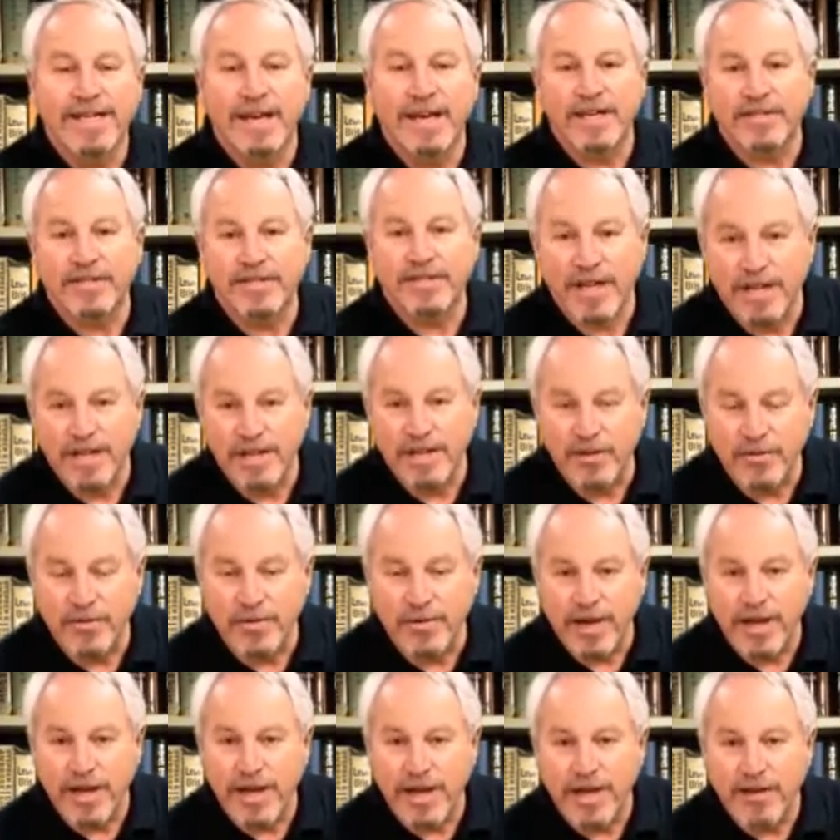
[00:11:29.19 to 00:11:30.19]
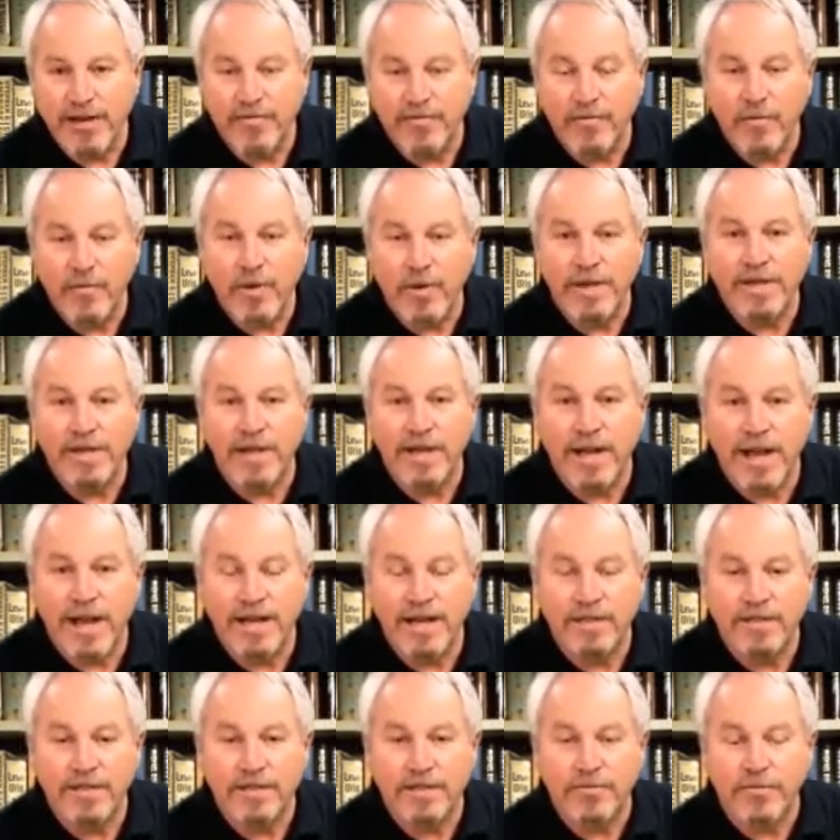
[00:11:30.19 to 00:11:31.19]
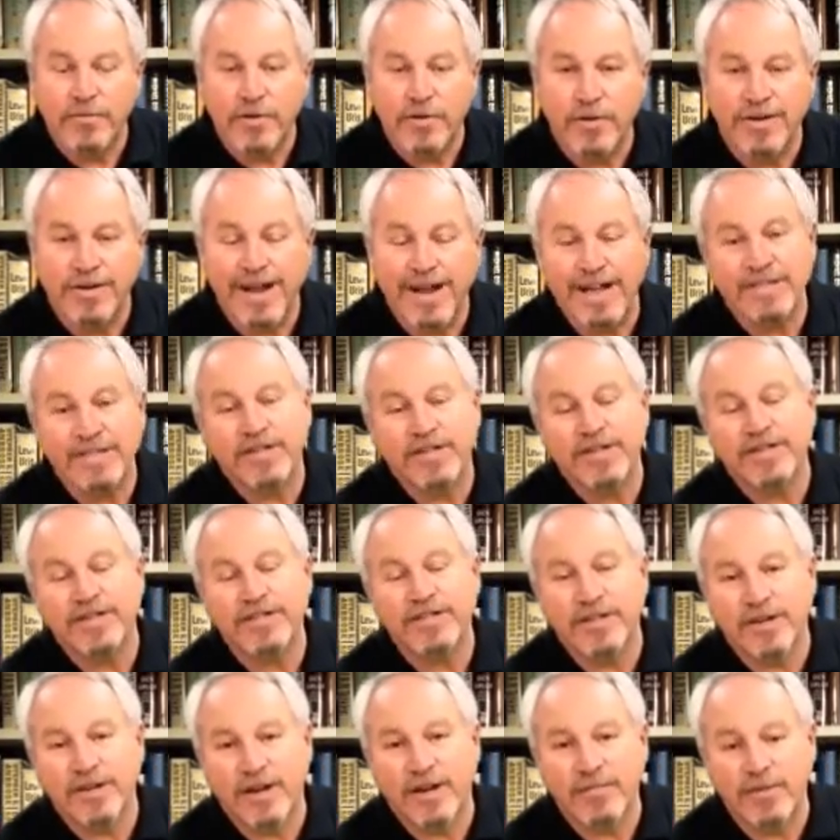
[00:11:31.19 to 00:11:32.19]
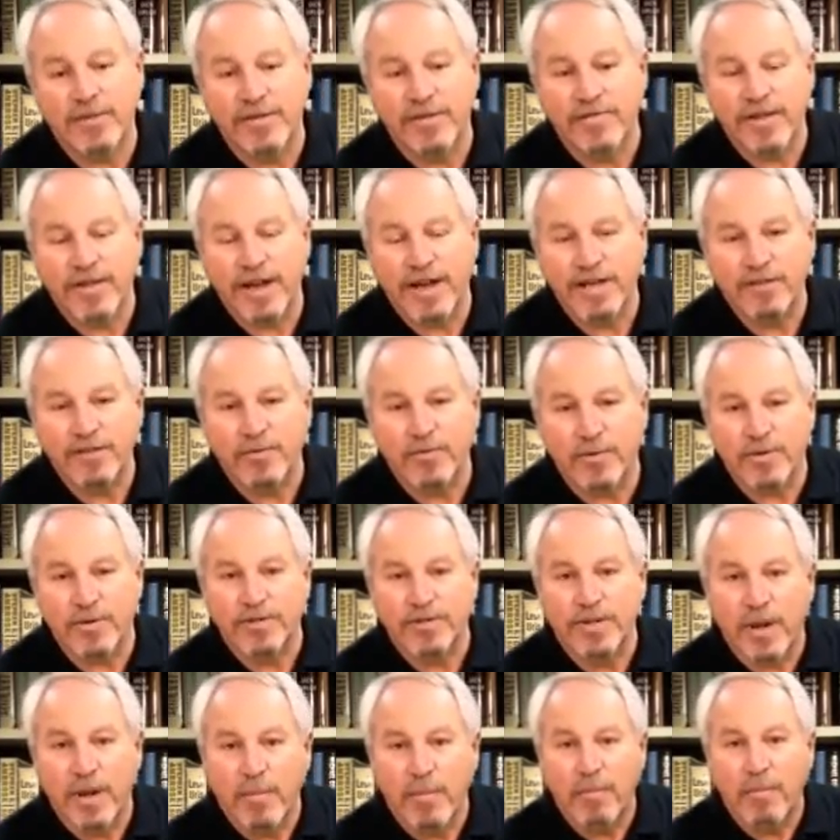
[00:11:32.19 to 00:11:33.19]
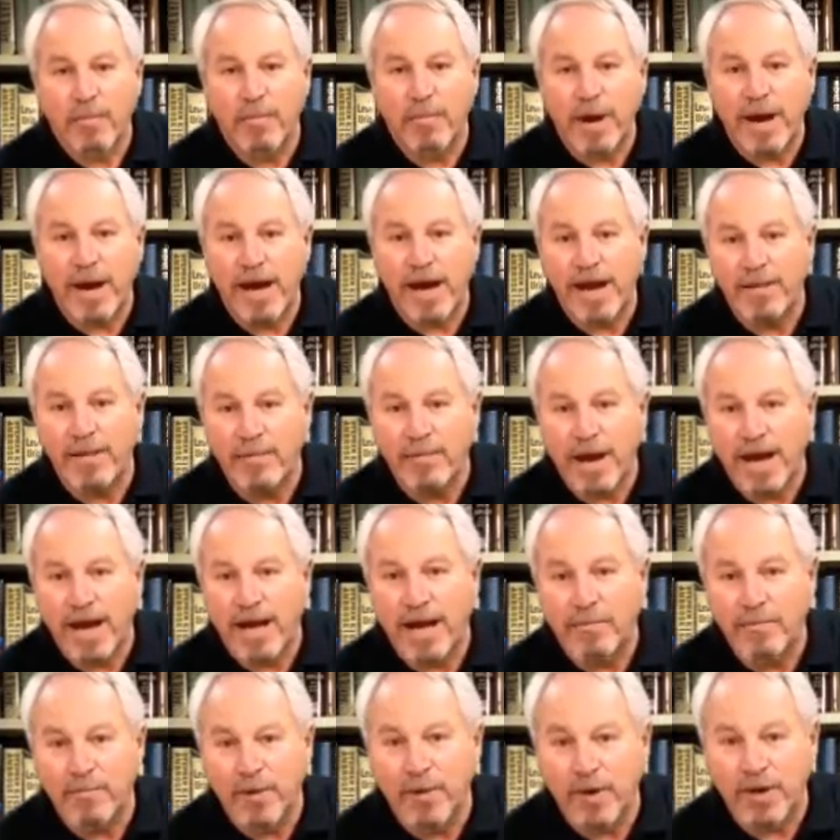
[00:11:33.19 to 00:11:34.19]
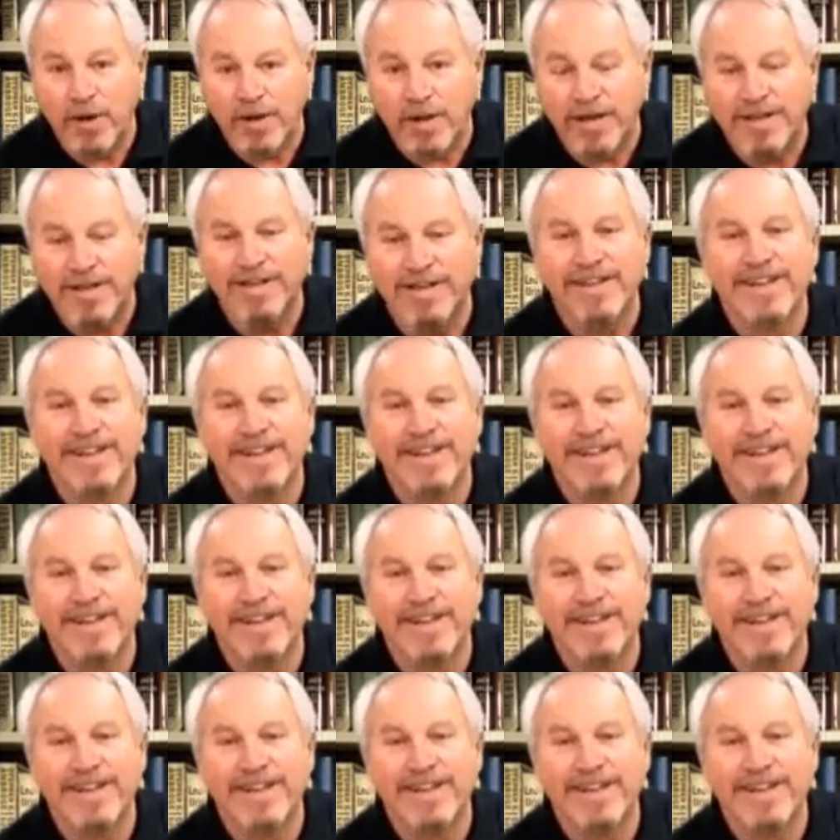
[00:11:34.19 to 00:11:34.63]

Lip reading: Yes, I do. I have one last word. Actually, it's a couple of last words. Buy my book.